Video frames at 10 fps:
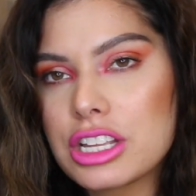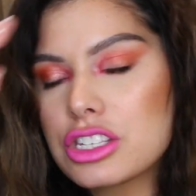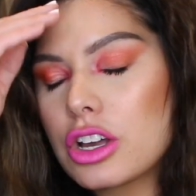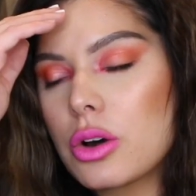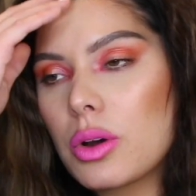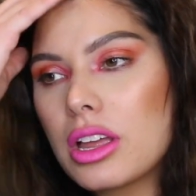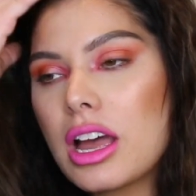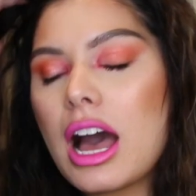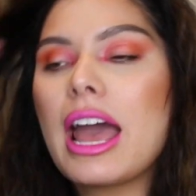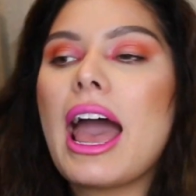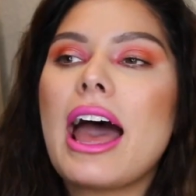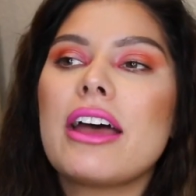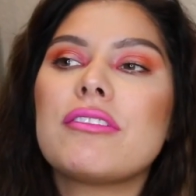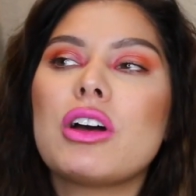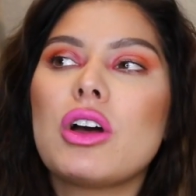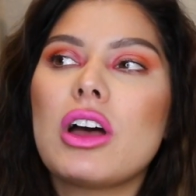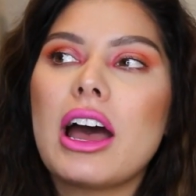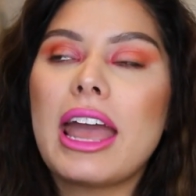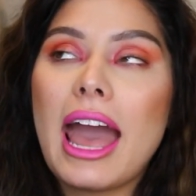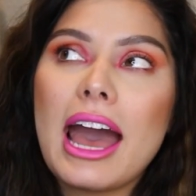and so I
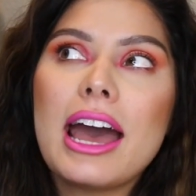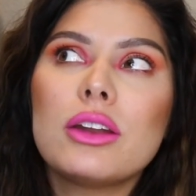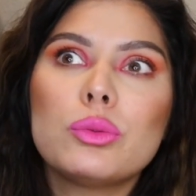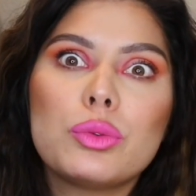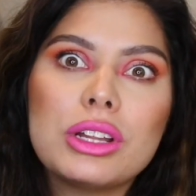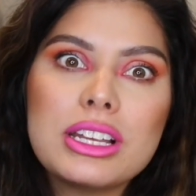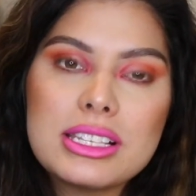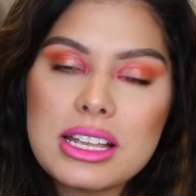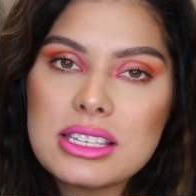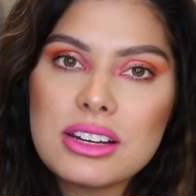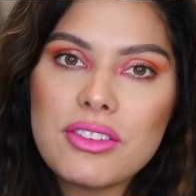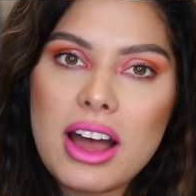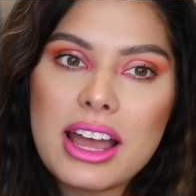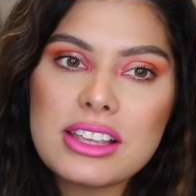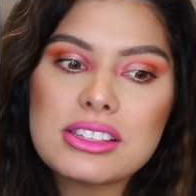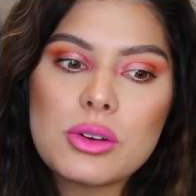had really sensitive eyes,